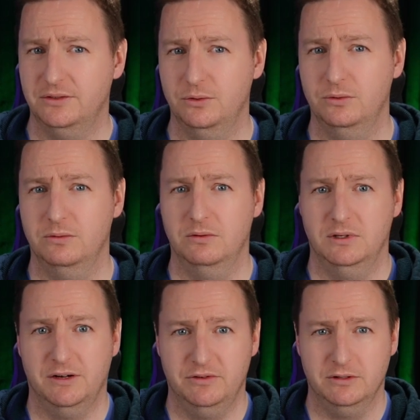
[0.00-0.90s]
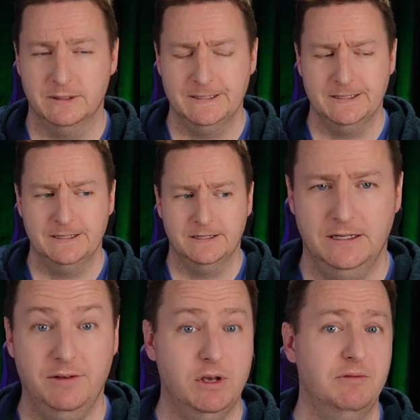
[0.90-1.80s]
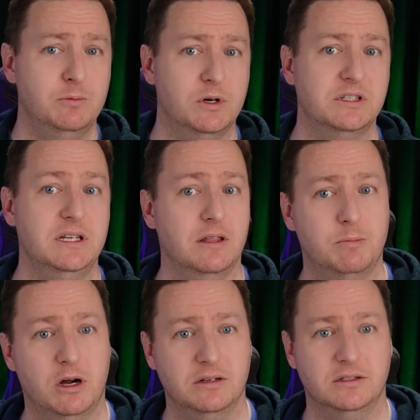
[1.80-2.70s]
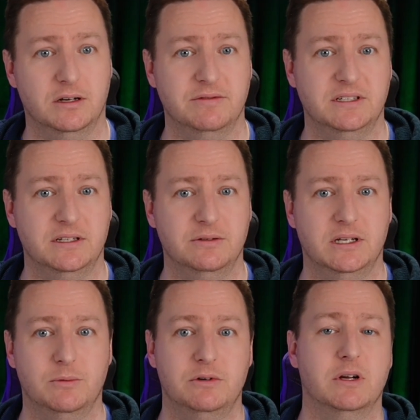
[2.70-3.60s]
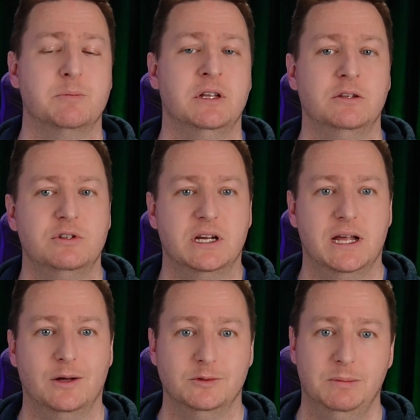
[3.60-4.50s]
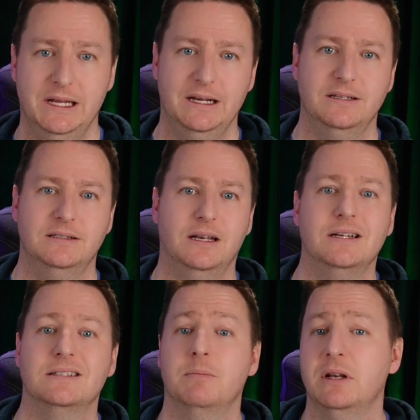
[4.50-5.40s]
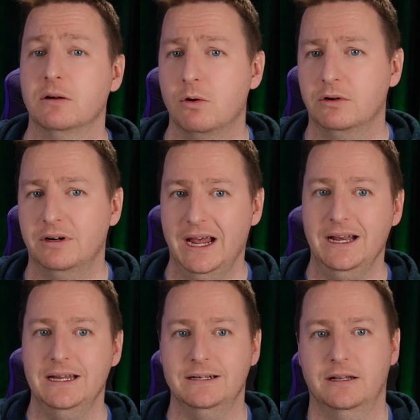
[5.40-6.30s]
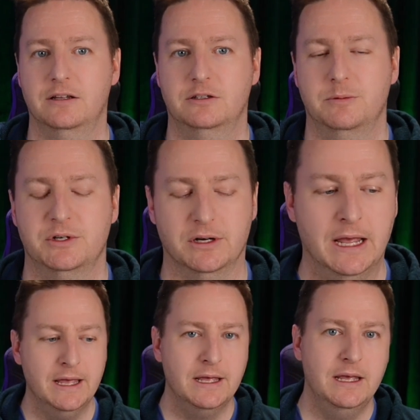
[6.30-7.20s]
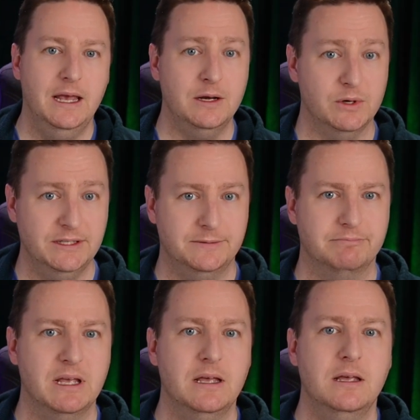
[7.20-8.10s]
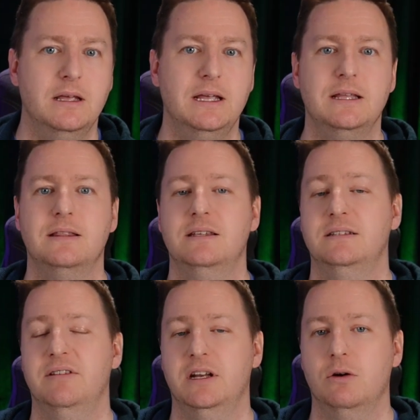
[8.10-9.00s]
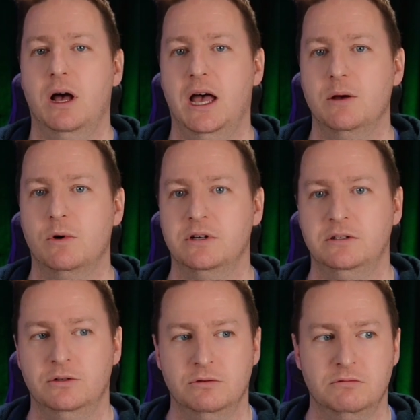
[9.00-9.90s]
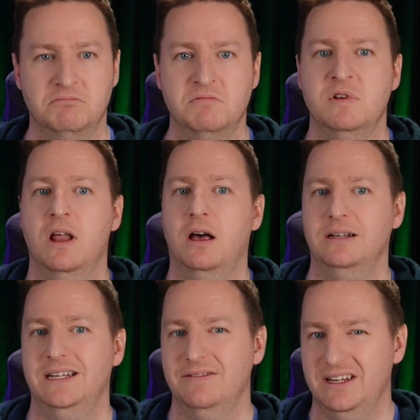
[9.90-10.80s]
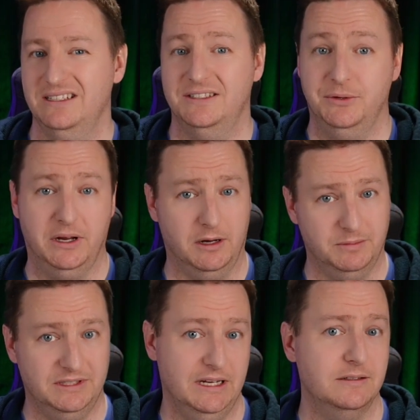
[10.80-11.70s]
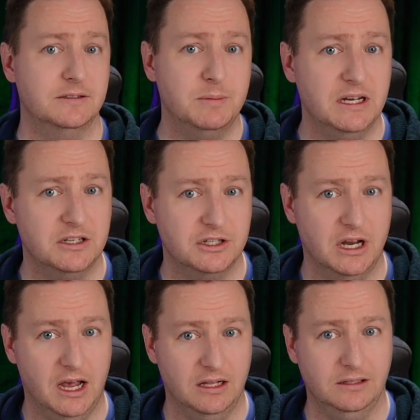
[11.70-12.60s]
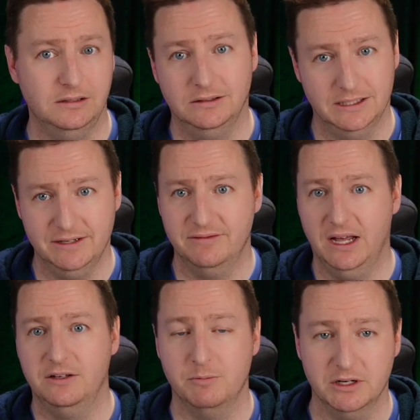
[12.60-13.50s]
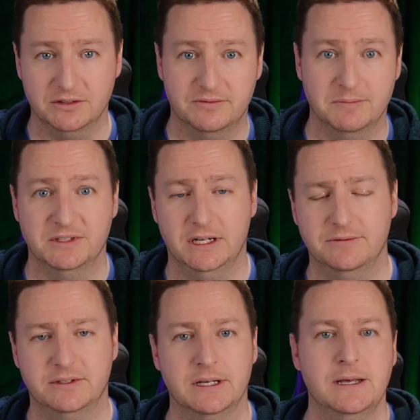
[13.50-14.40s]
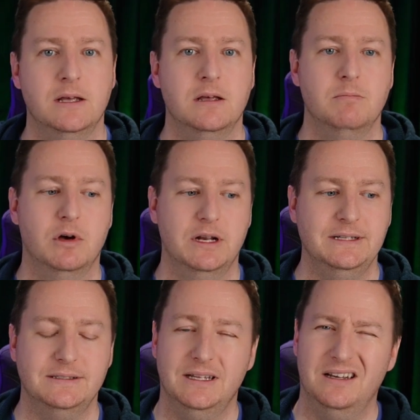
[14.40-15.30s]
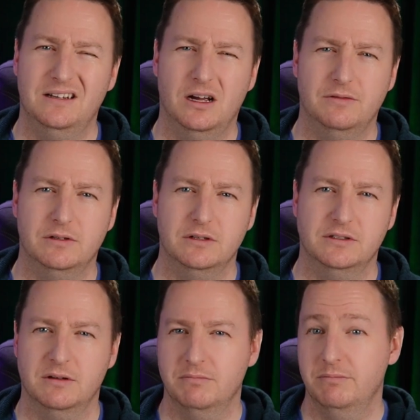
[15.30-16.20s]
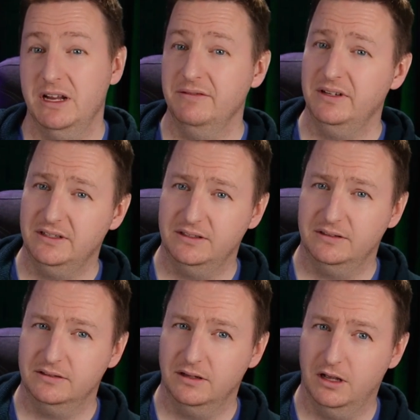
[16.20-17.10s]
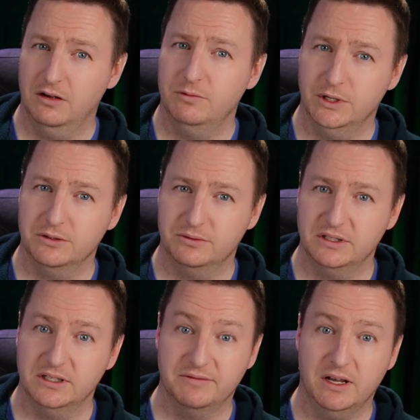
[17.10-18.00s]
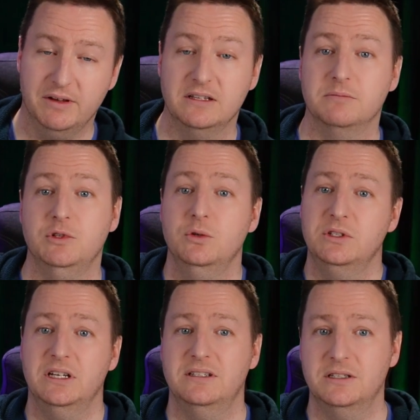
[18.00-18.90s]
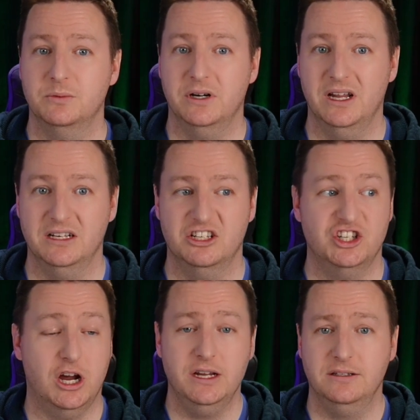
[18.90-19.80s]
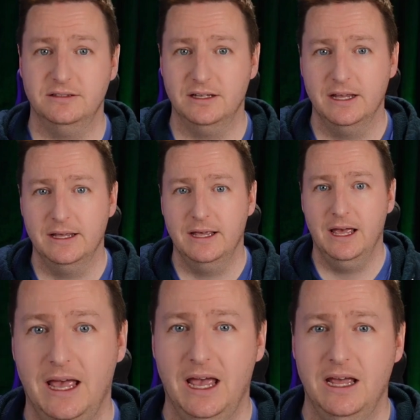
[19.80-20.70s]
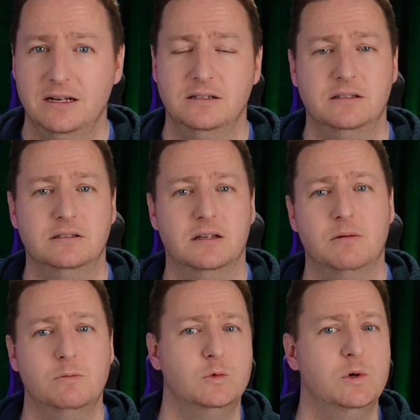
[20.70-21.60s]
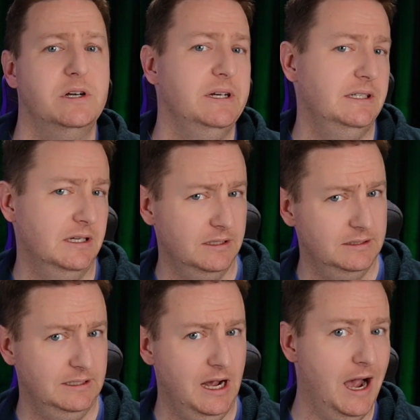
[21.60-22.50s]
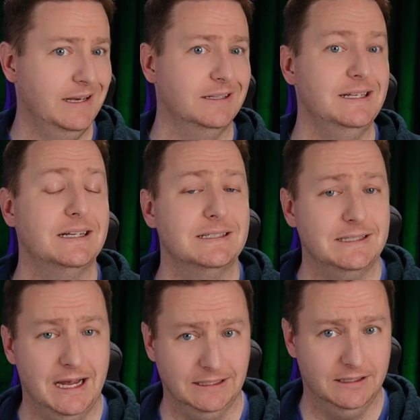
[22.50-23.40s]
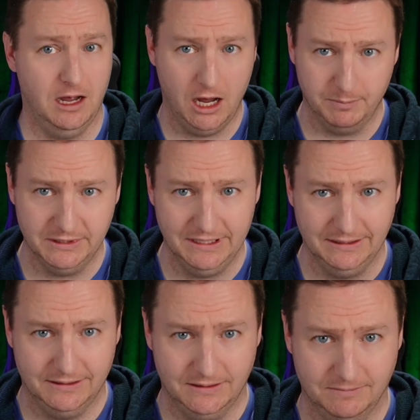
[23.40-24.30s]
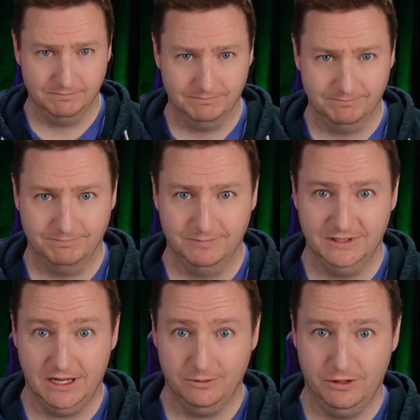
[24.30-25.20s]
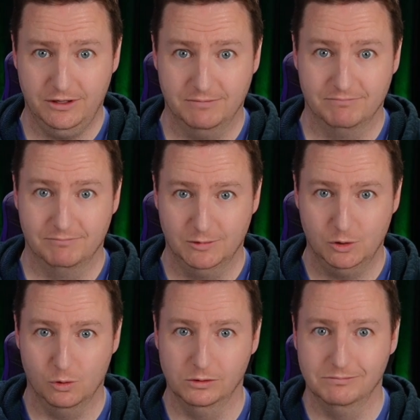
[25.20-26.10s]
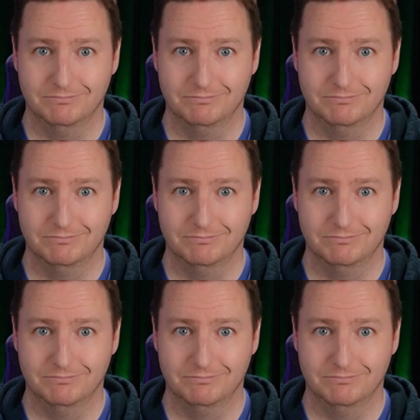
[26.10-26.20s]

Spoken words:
to cover. If you haven't watched the other parts of the series, I would recommend you check out the playlist. Link is up in the corner and in the description. Anyways, in this video, I wanted to not give a straight up sales pitch. I'll leave that to Microsoft themselves, but instead cover some benefits of Windows 365 and some use cases where it shines, and some where it does kinda the exact opposite. Sound good? Cool.